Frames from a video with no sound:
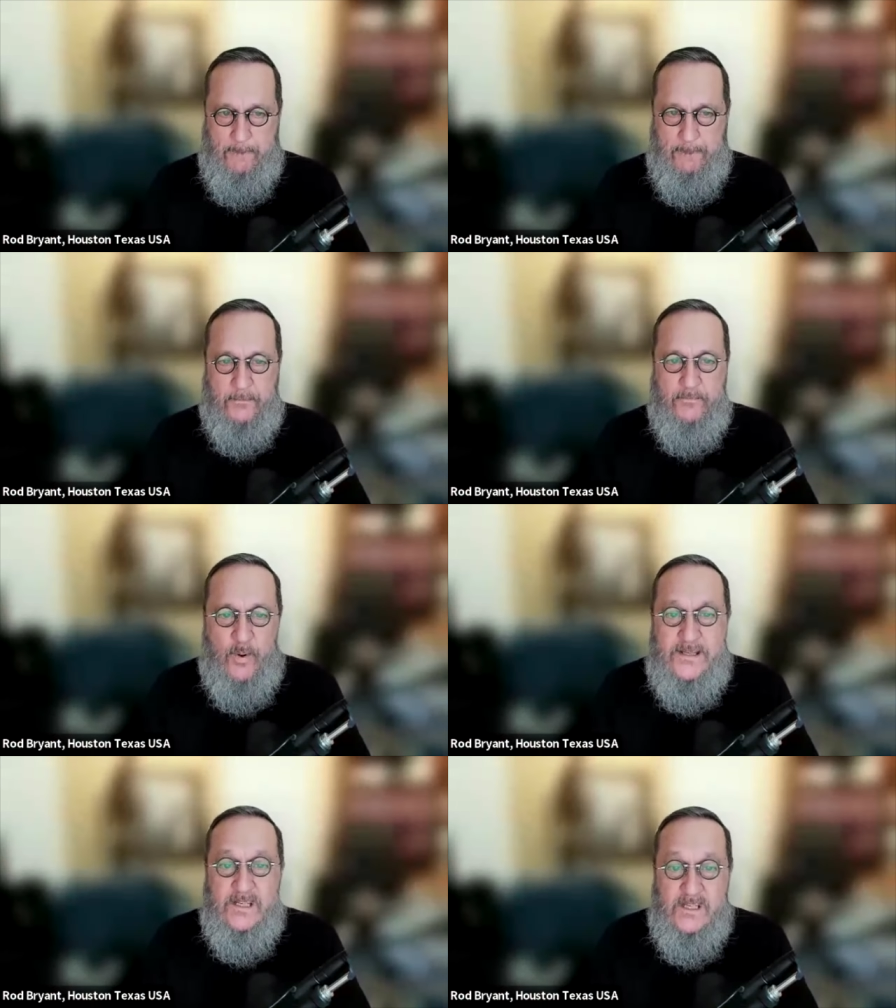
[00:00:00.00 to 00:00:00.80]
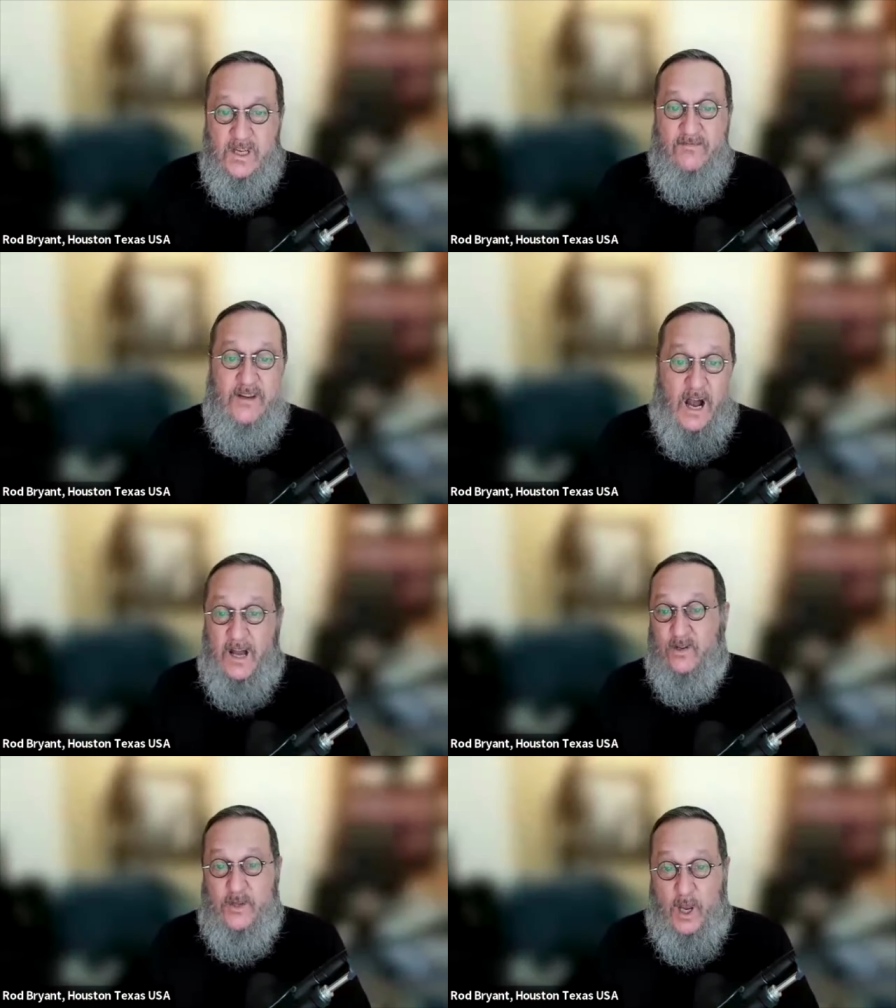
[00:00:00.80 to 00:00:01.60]
The presence of
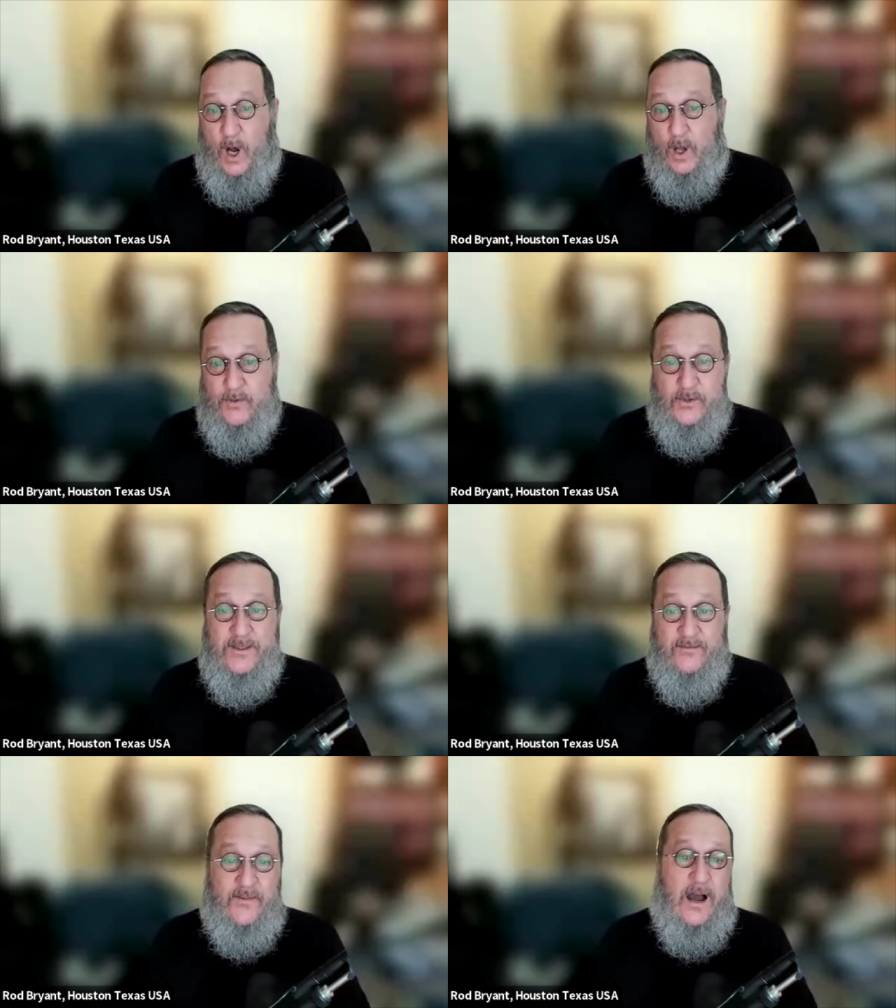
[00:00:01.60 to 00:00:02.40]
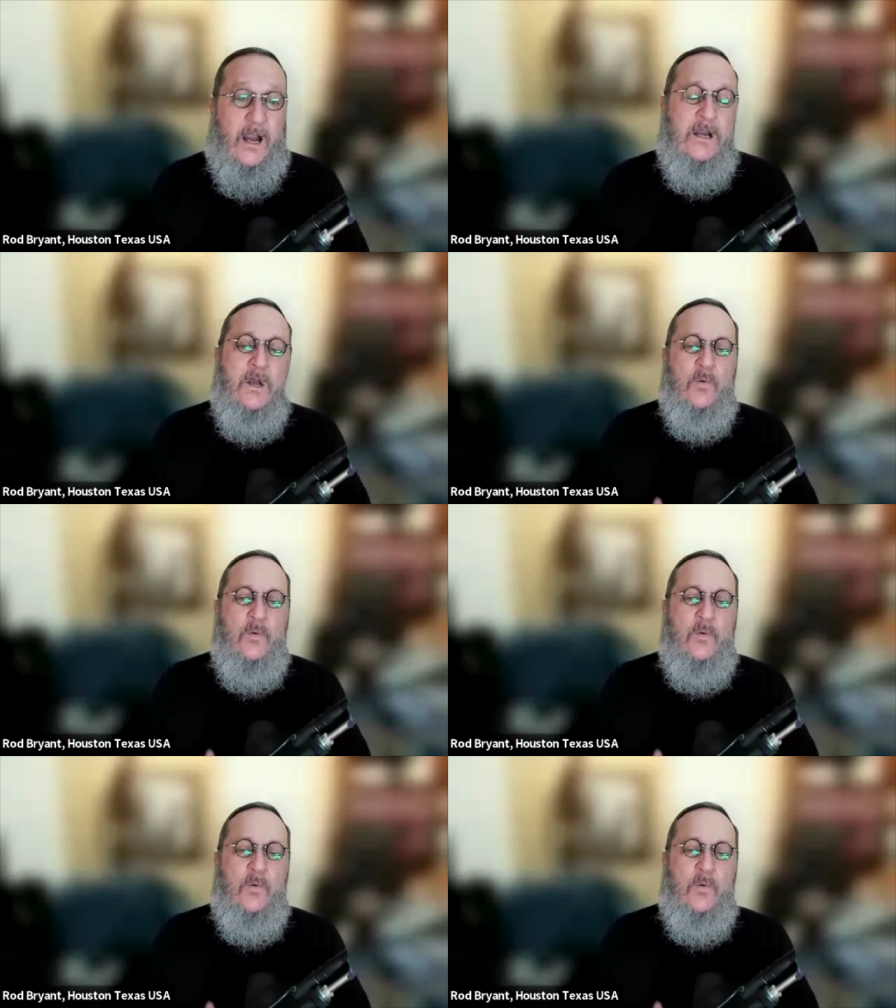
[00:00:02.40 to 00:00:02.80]
God on the altar and the fire,